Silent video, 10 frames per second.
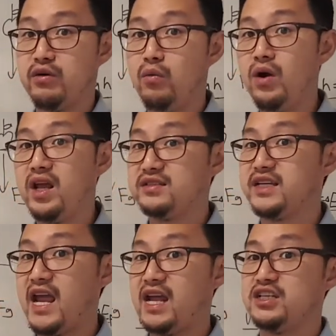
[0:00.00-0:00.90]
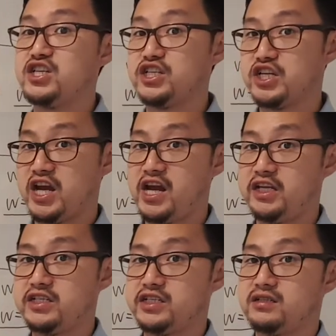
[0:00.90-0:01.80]
what is the energy
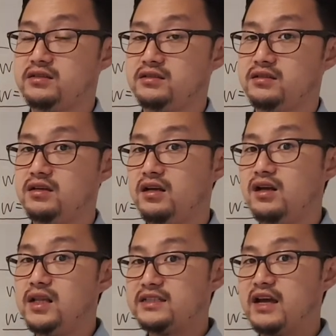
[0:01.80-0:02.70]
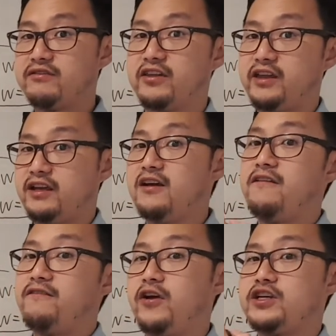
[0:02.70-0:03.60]
change? Let's have a think.
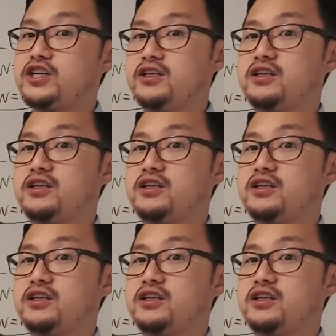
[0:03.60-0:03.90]
Friction.